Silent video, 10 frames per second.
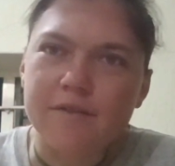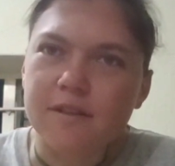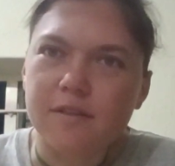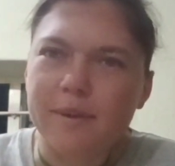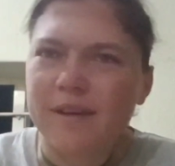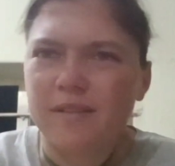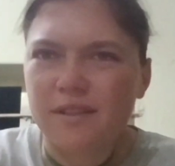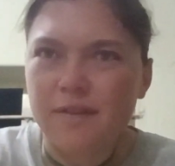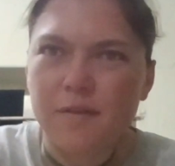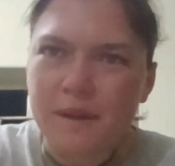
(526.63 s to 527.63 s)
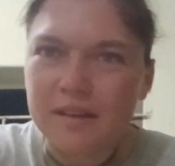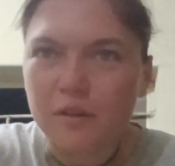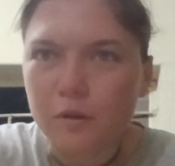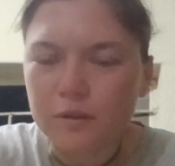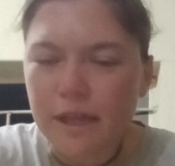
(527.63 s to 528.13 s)
She's about 7 months
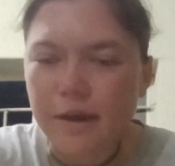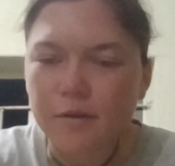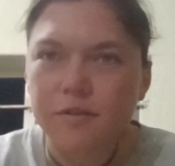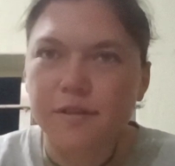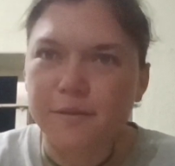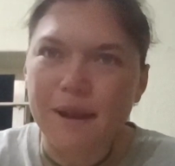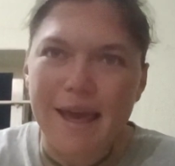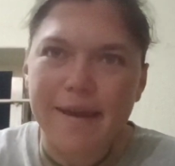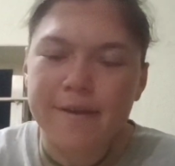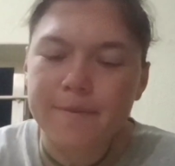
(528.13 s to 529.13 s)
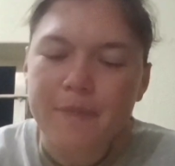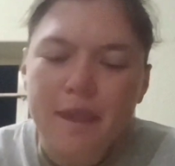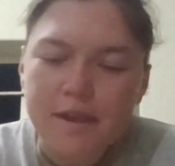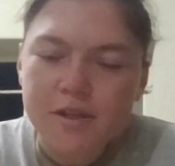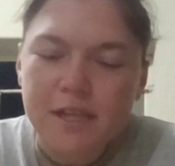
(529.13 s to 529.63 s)
old now. She's black.
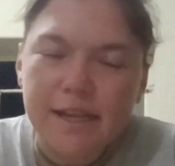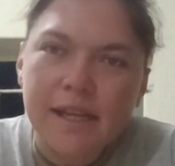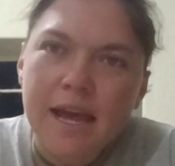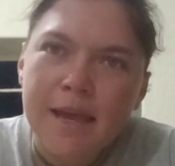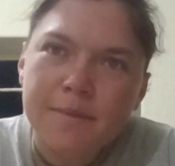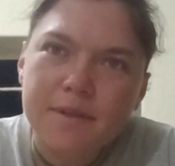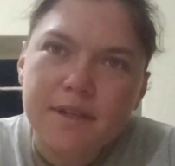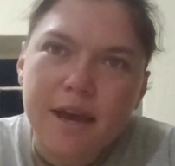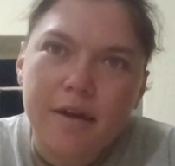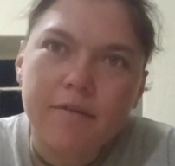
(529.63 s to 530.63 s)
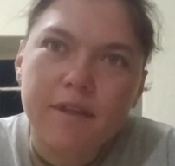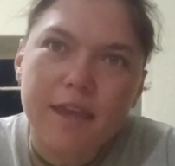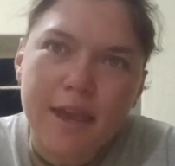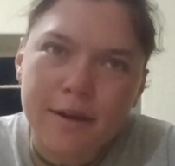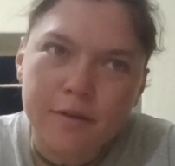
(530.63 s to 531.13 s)
She climbed out of the
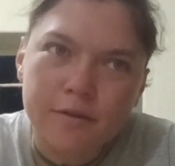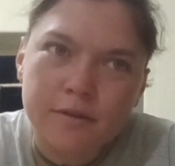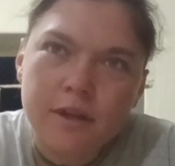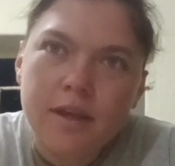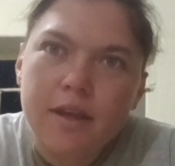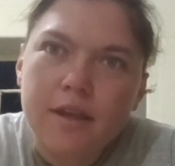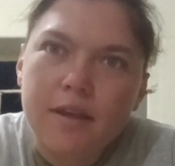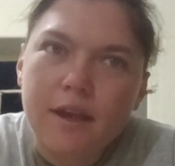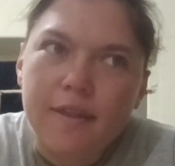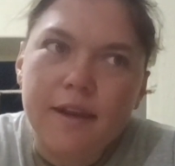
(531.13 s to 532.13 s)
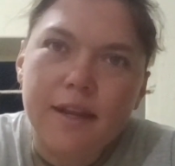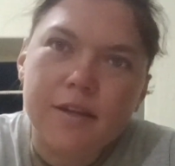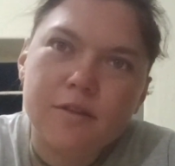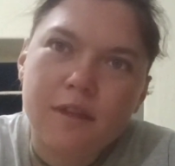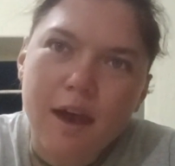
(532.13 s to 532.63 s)
kennel and then
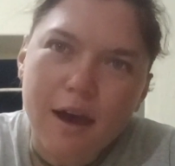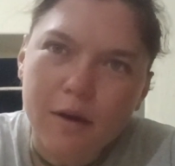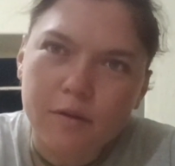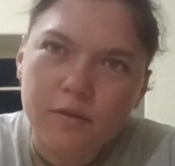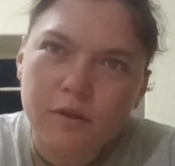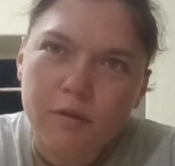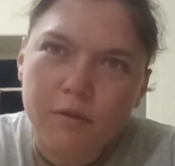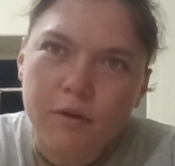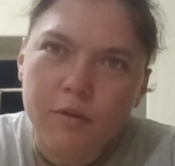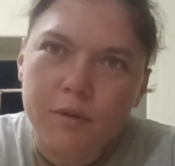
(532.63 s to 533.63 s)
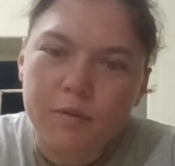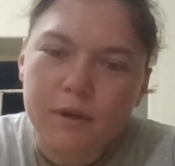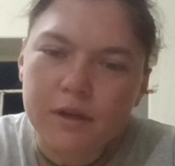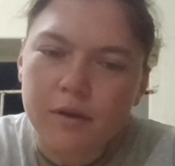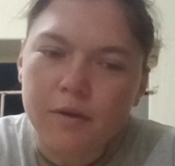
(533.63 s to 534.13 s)
into the house through an open
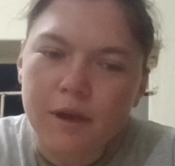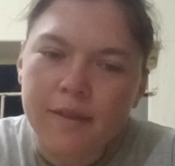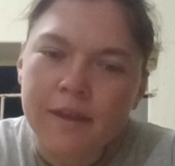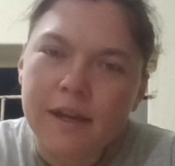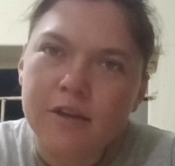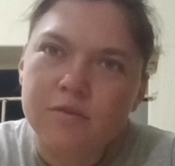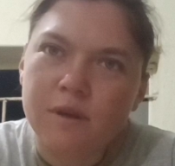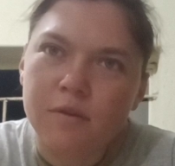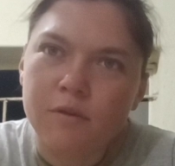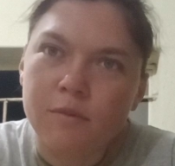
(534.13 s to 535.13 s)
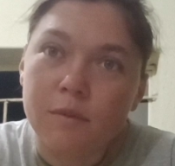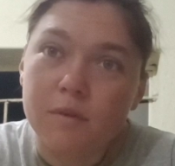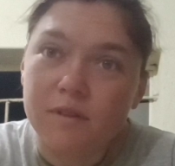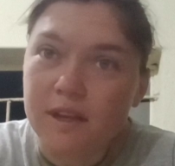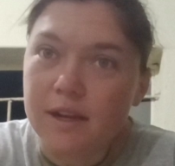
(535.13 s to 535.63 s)
window and then into my room and
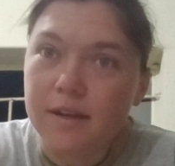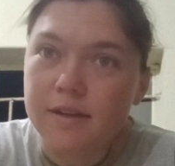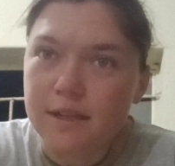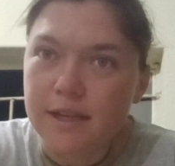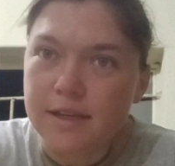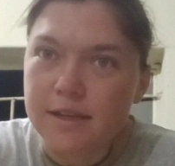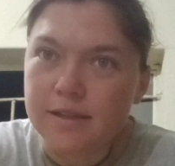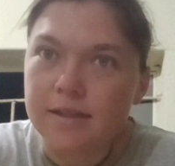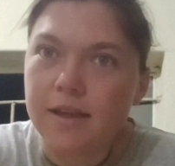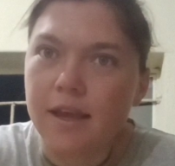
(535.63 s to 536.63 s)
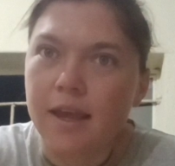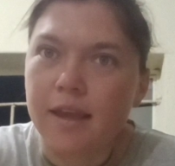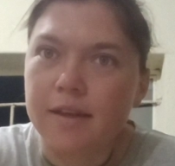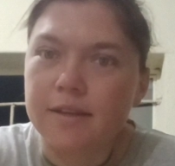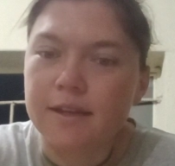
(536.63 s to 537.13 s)
proceeded to eat it
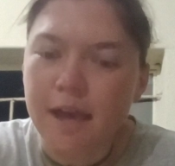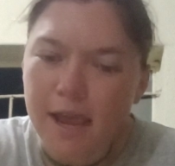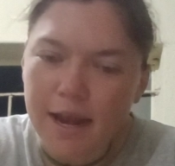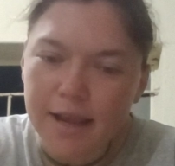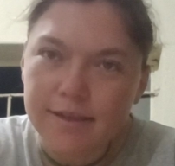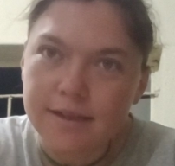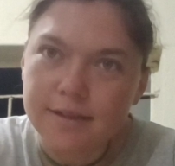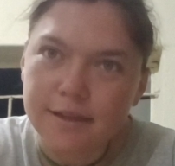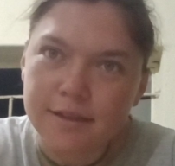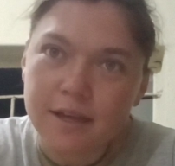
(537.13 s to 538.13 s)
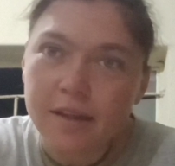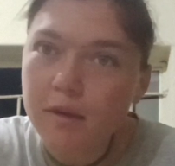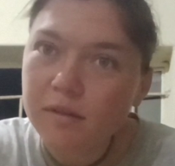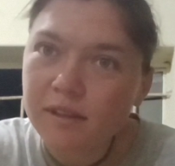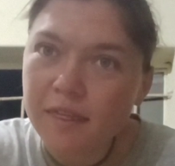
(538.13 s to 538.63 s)
and annihilate it until there
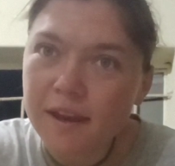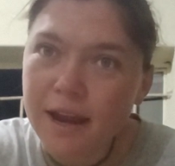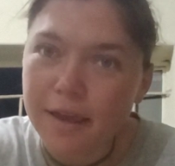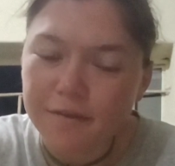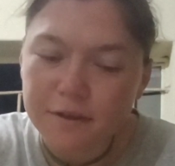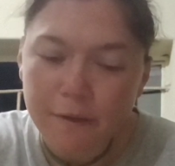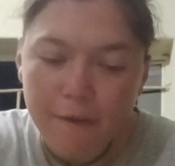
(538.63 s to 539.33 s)
was nothing left.